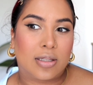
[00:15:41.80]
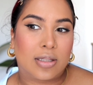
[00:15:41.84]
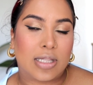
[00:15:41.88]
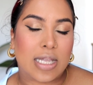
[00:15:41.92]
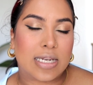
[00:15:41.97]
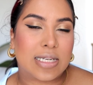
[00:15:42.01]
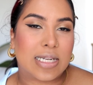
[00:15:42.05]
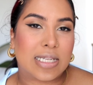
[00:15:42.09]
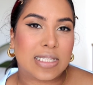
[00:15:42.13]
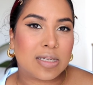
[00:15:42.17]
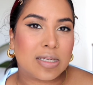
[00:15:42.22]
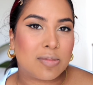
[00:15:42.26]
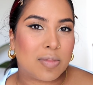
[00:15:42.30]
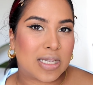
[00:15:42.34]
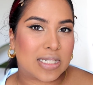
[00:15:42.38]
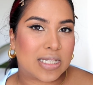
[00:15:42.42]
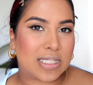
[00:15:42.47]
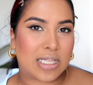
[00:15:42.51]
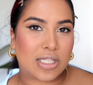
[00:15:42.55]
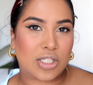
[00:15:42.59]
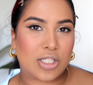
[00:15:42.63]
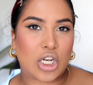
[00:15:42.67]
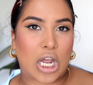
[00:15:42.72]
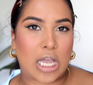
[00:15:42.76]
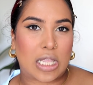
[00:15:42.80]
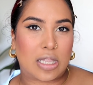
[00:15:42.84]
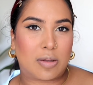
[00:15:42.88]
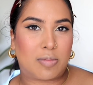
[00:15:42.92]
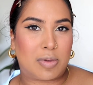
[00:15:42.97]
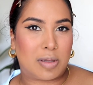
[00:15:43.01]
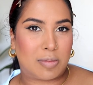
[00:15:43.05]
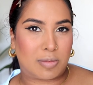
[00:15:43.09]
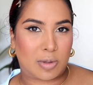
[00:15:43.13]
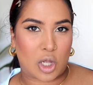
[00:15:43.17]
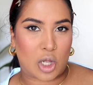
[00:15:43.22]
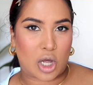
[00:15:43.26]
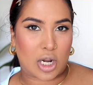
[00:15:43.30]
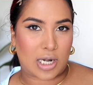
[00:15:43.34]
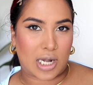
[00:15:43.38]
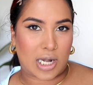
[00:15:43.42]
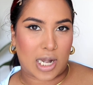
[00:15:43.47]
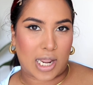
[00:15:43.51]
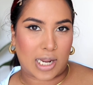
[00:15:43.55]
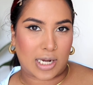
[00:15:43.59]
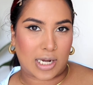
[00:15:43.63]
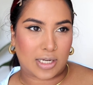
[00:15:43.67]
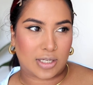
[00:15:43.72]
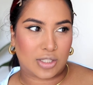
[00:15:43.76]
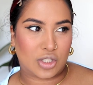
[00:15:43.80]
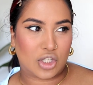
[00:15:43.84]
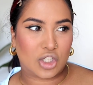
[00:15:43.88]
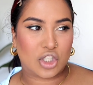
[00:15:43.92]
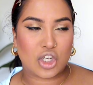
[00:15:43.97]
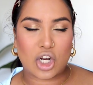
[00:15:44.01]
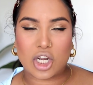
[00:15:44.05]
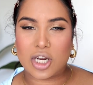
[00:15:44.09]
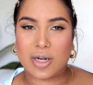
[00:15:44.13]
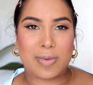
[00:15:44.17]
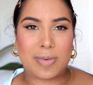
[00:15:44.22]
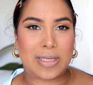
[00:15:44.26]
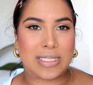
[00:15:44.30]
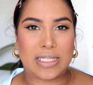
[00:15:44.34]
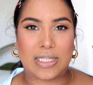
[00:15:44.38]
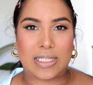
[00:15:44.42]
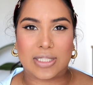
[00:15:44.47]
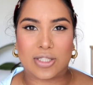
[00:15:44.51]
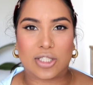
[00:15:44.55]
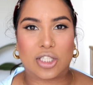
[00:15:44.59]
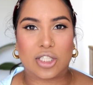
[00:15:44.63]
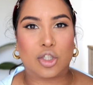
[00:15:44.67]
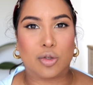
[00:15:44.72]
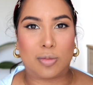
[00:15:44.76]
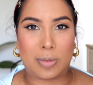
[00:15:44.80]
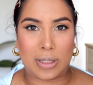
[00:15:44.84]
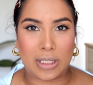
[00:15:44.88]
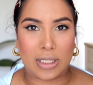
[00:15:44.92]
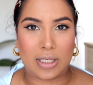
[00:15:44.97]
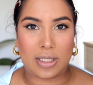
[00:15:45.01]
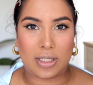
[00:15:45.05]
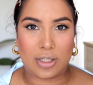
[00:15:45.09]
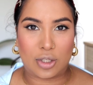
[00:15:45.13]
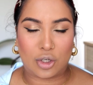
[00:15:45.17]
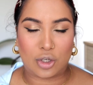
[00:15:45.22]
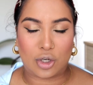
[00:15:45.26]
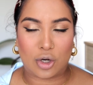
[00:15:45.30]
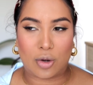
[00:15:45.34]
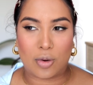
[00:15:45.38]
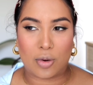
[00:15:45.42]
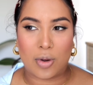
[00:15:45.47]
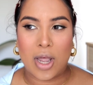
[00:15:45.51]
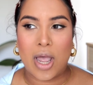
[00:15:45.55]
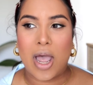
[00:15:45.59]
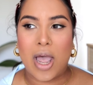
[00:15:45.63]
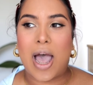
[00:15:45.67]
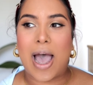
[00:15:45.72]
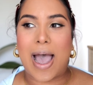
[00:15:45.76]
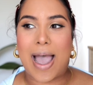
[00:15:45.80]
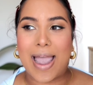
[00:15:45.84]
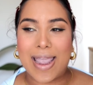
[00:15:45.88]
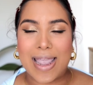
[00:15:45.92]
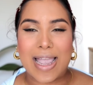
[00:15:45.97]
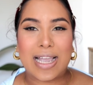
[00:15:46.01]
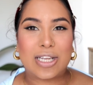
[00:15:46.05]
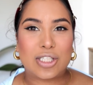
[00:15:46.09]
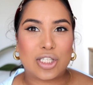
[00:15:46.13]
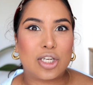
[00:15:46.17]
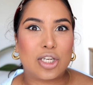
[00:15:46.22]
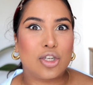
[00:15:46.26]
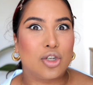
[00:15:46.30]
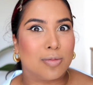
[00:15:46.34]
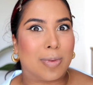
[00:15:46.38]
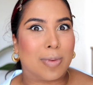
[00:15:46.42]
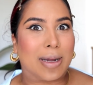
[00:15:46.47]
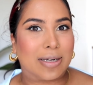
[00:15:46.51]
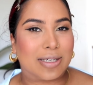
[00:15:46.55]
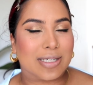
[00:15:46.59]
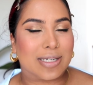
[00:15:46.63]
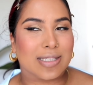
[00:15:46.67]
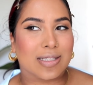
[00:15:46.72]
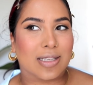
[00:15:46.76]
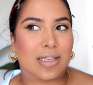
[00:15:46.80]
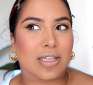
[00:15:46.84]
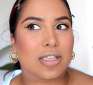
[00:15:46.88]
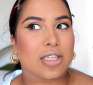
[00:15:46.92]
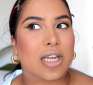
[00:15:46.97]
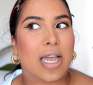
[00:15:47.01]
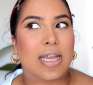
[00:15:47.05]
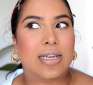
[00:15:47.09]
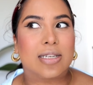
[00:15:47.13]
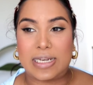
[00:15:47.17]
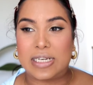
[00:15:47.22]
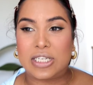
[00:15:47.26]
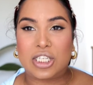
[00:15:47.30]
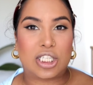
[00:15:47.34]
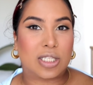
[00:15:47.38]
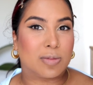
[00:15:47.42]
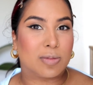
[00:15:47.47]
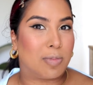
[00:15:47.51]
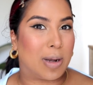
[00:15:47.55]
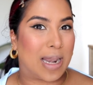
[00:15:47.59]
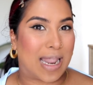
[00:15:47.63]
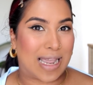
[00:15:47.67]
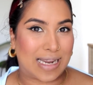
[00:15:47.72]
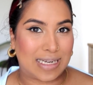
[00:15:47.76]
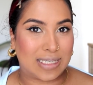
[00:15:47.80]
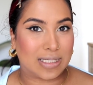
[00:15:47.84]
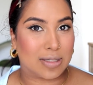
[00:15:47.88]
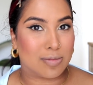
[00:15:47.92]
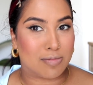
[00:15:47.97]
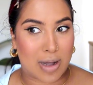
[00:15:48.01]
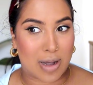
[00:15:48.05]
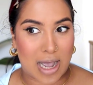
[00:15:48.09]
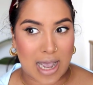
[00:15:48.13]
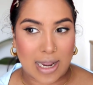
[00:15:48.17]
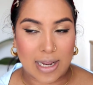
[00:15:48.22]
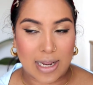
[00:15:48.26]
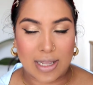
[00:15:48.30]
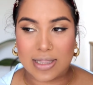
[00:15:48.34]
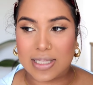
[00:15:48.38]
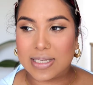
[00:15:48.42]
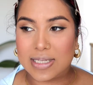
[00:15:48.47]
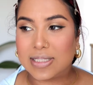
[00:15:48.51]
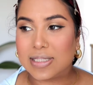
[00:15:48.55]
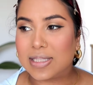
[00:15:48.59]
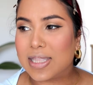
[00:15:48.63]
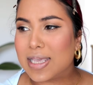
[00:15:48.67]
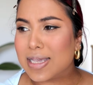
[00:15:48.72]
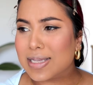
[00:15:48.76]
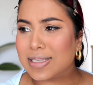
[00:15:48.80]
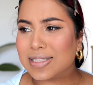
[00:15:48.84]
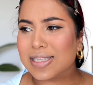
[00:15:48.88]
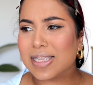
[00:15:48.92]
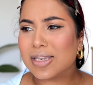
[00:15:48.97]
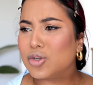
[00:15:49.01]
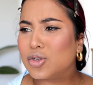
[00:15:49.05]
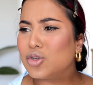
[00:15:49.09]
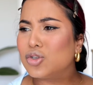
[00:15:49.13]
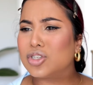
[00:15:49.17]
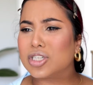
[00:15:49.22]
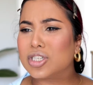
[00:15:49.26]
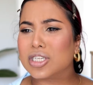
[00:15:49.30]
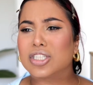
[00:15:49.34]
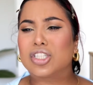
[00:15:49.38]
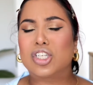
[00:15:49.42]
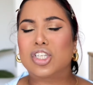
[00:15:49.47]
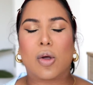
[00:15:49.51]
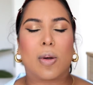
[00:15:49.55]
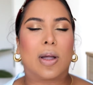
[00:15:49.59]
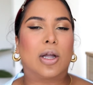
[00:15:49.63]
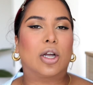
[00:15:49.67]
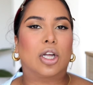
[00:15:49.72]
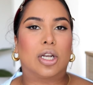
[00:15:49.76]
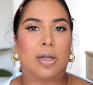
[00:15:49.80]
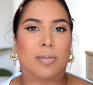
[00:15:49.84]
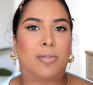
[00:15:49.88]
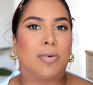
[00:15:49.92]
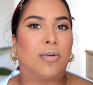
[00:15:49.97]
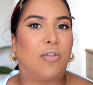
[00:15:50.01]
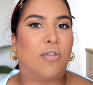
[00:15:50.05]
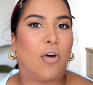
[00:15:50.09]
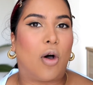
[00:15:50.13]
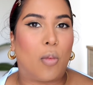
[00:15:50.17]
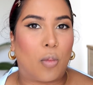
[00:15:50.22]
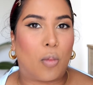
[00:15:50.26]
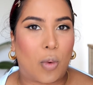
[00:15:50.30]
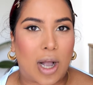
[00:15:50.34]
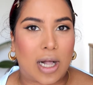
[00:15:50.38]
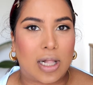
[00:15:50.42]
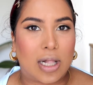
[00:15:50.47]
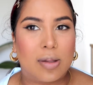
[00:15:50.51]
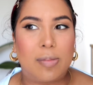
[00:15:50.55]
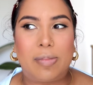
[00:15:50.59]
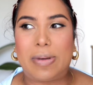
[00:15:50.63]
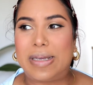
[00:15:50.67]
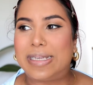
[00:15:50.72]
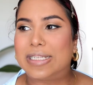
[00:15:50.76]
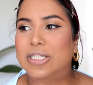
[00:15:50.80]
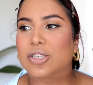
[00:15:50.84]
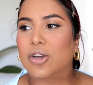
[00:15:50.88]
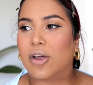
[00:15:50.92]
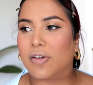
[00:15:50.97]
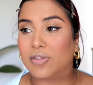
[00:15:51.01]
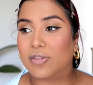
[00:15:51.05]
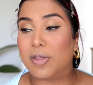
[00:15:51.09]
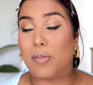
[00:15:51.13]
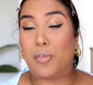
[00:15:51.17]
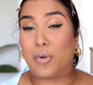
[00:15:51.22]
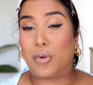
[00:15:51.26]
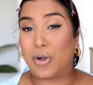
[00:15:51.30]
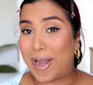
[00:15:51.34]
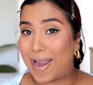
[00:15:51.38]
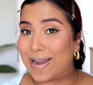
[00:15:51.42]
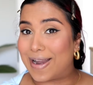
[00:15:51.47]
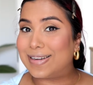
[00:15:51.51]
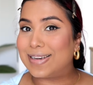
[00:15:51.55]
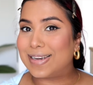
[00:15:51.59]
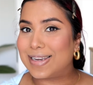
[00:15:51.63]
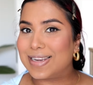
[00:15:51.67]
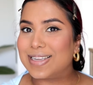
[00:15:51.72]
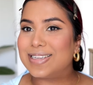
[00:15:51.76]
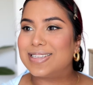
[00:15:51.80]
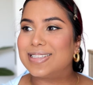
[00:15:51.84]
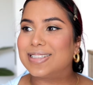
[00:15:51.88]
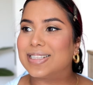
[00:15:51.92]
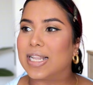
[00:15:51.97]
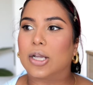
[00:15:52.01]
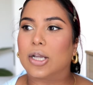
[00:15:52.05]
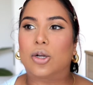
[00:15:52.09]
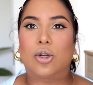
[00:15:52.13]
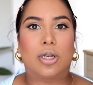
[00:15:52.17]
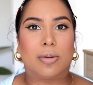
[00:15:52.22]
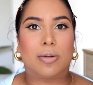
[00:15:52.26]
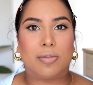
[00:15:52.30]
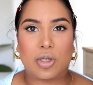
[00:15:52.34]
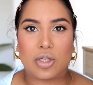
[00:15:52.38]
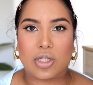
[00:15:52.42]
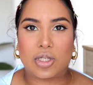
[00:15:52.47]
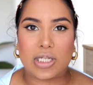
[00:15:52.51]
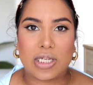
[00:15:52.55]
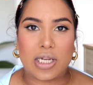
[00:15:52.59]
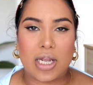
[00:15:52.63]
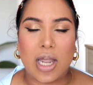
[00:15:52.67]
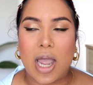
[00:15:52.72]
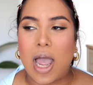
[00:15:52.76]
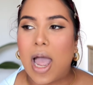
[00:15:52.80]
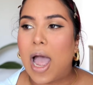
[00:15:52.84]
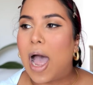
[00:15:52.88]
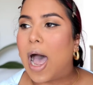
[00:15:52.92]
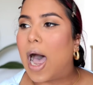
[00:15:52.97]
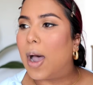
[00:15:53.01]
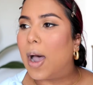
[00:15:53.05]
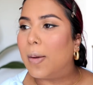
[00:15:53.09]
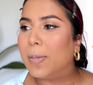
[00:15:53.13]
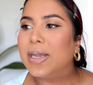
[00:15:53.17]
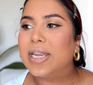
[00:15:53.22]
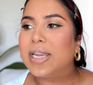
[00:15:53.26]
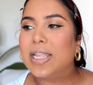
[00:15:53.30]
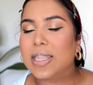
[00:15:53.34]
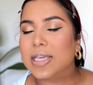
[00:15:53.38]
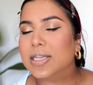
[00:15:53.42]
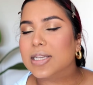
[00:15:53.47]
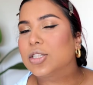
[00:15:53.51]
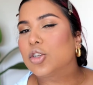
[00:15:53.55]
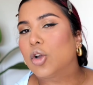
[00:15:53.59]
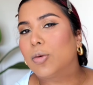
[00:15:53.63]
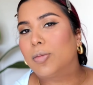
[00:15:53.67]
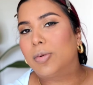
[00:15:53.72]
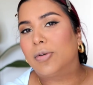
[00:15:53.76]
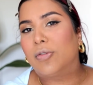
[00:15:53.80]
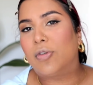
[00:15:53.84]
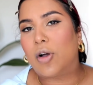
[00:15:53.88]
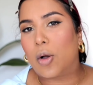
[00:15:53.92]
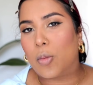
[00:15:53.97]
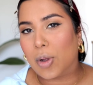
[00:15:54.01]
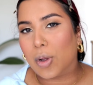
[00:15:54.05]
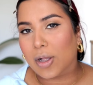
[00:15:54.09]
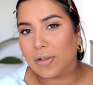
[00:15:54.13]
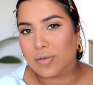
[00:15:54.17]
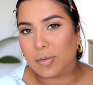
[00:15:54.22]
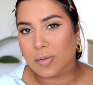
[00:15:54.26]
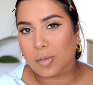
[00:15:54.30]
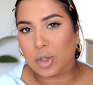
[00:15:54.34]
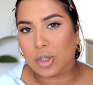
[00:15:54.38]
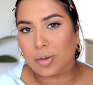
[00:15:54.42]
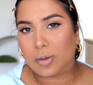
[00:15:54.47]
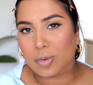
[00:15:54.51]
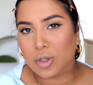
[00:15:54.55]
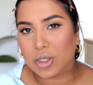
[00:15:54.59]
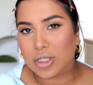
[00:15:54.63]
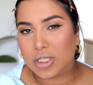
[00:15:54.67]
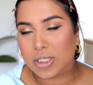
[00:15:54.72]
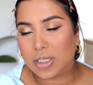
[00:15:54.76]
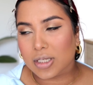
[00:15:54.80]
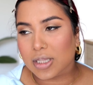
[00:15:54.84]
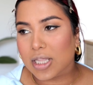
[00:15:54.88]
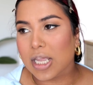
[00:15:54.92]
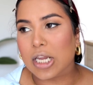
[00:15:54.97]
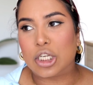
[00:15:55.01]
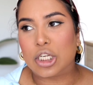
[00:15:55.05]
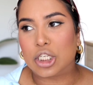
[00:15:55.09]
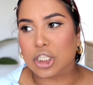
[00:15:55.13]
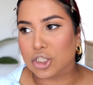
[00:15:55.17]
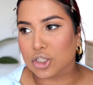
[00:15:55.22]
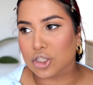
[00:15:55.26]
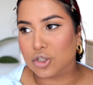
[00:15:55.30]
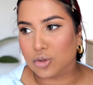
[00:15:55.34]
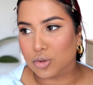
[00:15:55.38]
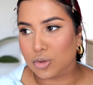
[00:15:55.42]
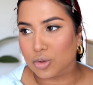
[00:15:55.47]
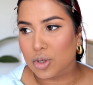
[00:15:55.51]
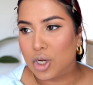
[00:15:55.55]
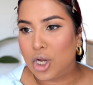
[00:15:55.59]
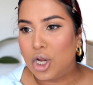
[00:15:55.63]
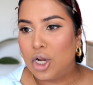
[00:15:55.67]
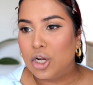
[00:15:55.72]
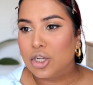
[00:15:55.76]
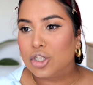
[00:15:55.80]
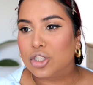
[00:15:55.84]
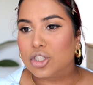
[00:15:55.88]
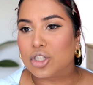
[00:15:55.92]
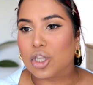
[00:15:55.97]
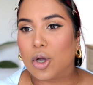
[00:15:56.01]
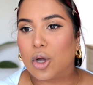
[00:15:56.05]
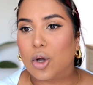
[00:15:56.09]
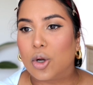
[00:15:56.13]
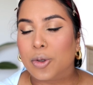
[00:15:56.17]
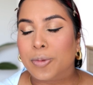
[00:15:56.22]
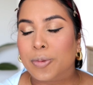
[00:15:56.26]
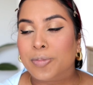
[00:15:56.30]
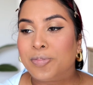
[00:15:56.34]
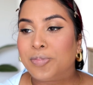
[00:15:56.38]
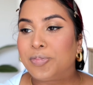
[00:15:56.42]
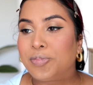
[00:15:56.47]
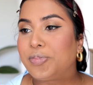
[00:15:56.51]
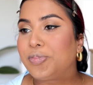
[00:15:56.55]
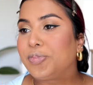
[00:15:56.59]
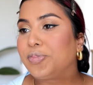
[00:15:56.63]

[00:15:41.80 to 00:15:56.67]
that doesn't make sense to other people online. So it's not going to make sense to me, you know. I actually do my research. I didn't just blind buy. There's things that you just know are going to perform well based off the brand it is, like Huda Beauty. How many things don't perform well from Huda Beauty? They just do. So